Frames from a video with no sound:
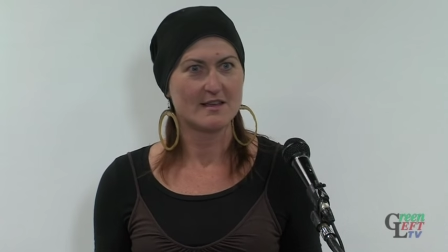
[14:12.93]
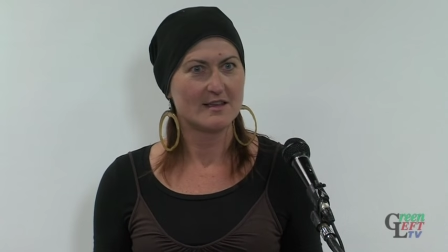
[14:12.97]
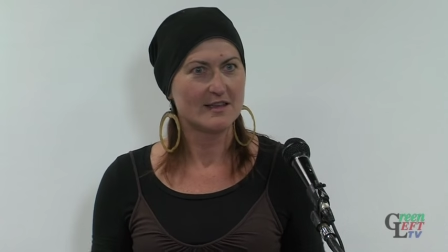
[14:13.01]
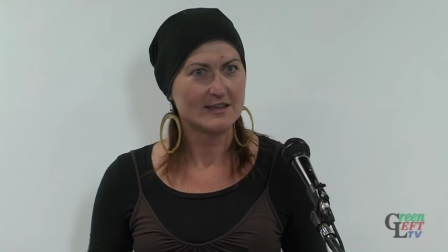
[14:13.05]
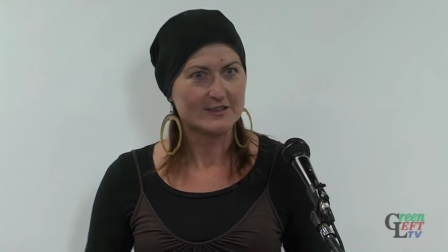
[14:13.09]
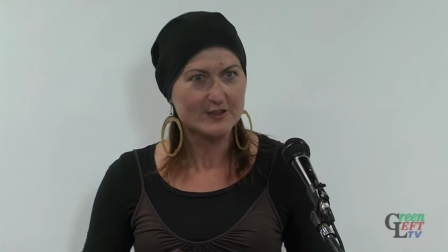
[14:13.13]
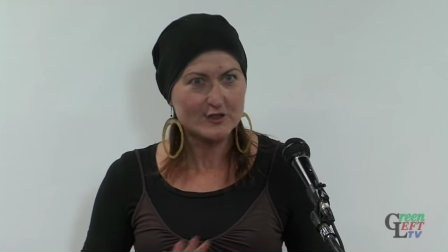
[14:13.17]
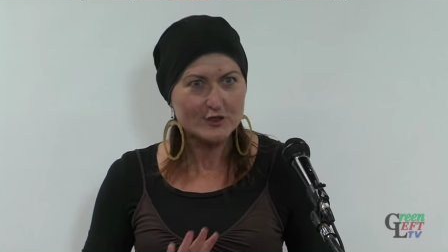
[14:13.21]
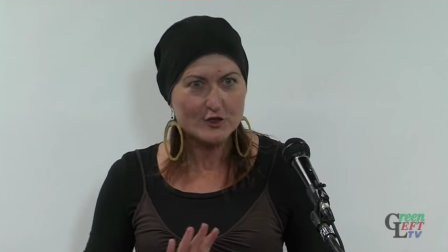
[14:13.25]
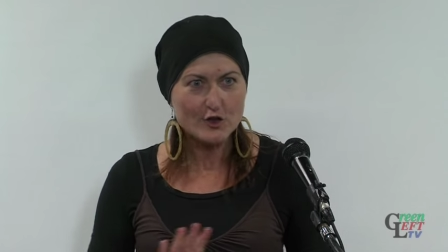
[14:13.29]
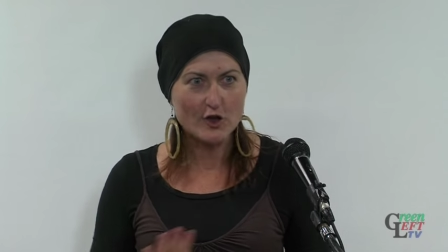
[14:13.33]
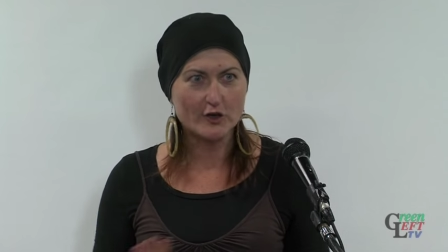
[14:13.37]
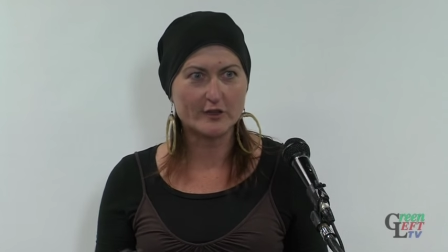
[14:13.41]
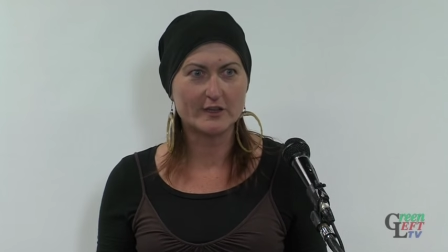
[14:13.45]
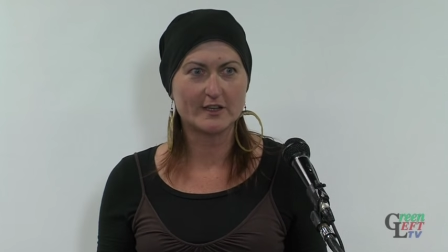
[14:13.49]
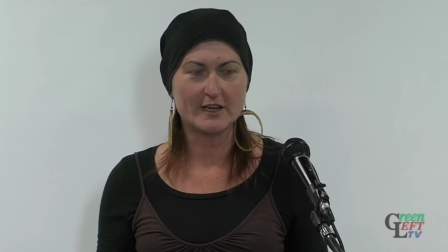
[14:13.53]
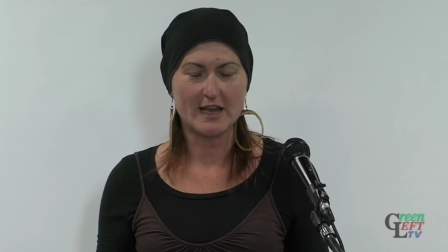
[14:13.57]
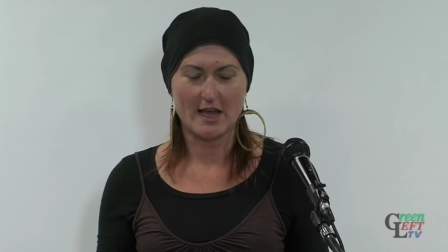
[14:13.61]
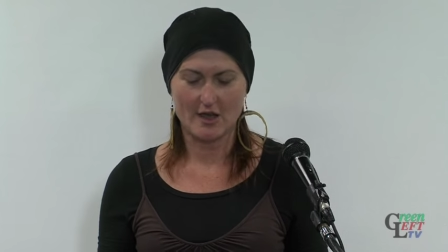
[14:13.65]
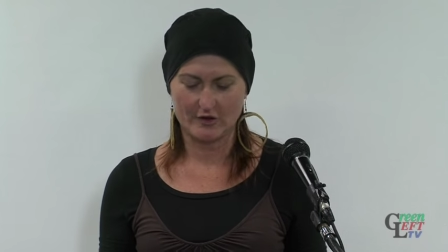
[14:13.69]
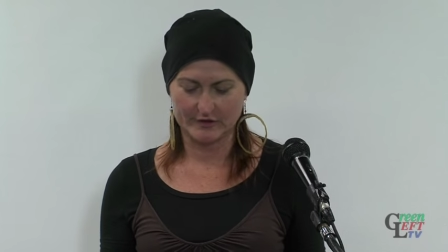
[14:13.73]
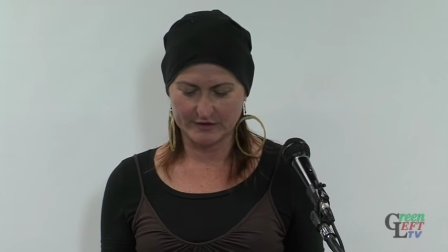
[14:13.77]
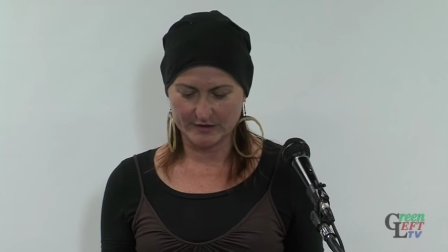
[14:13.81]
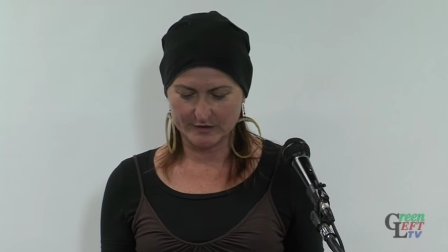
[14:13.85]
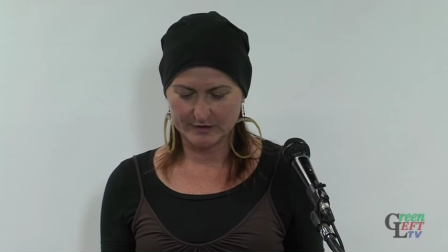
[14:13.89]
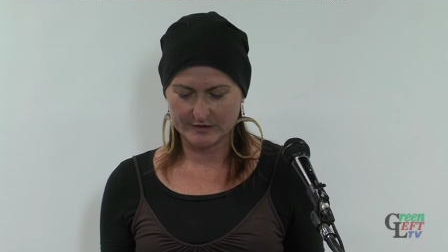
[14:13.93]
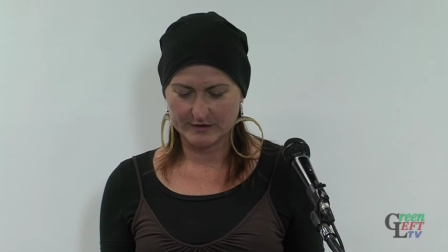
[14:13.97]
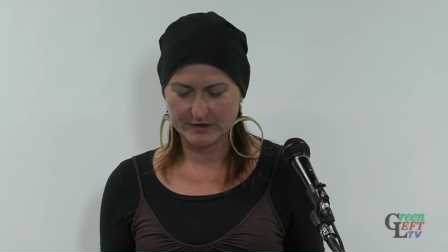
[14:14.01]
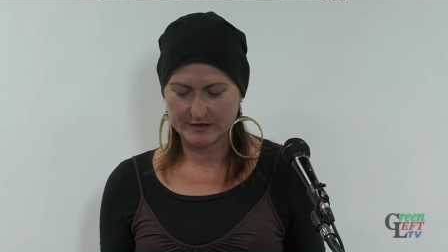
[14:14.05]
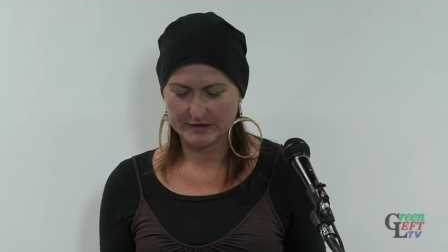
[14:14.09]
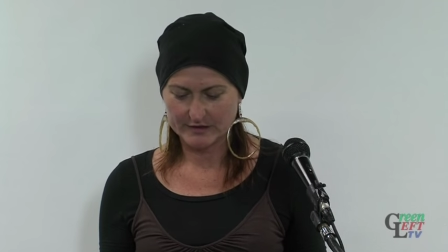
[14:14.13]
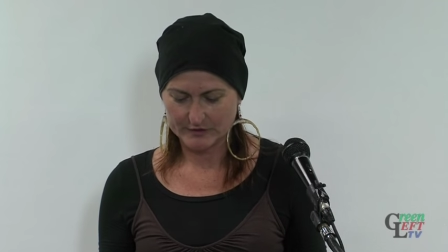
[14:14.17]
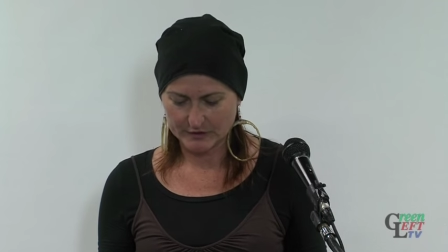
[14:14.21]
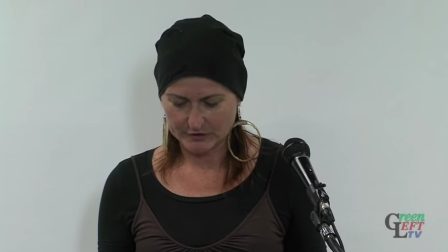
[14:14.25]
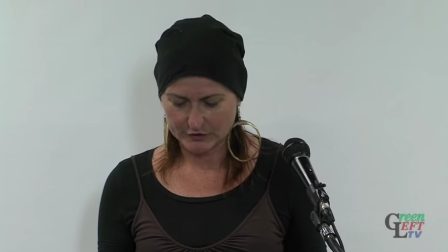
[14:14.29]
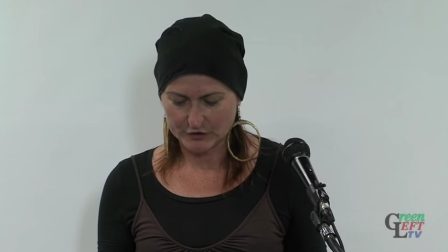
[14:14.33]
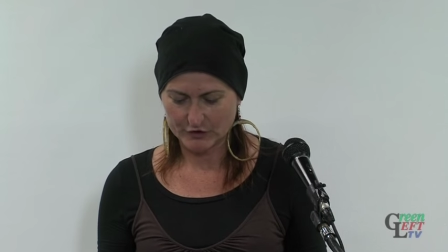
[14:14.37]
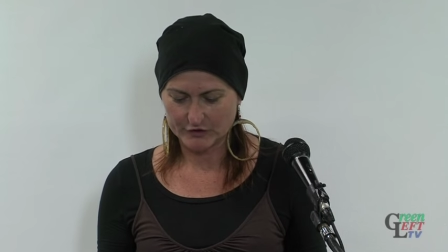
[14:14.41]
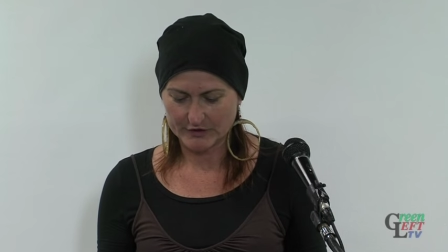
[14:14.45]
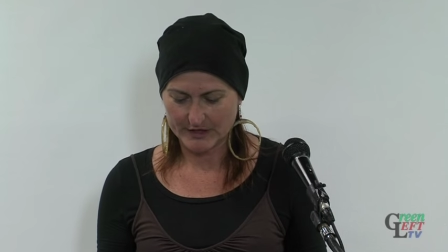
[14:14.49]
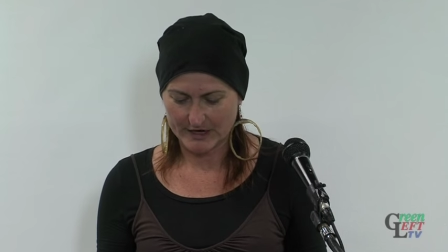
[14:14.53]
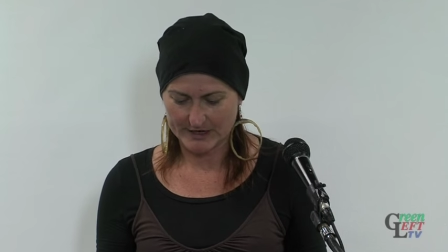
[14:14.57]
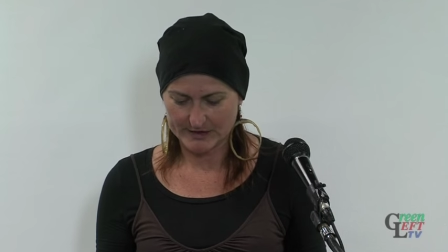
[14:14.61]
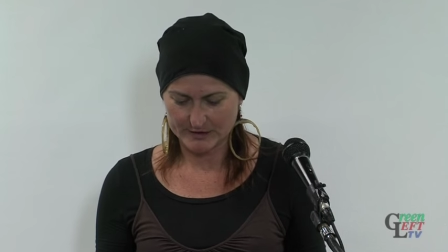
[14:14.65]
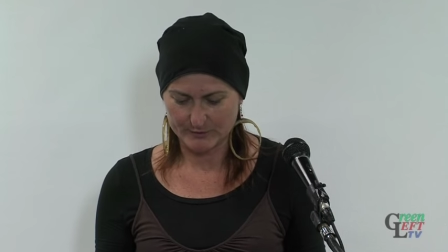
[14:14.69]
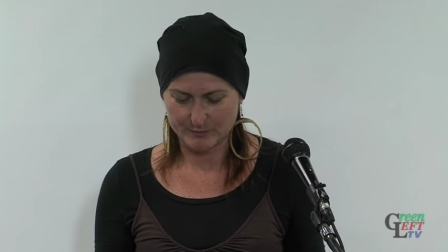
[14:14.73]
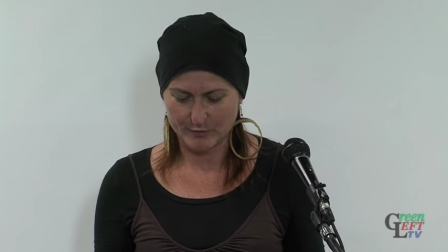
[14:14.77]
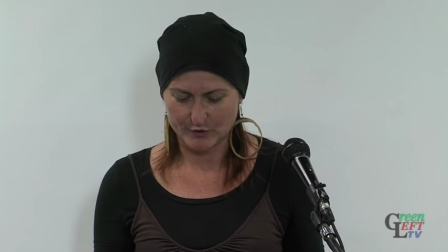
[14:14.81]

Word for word: It's not allowed in today's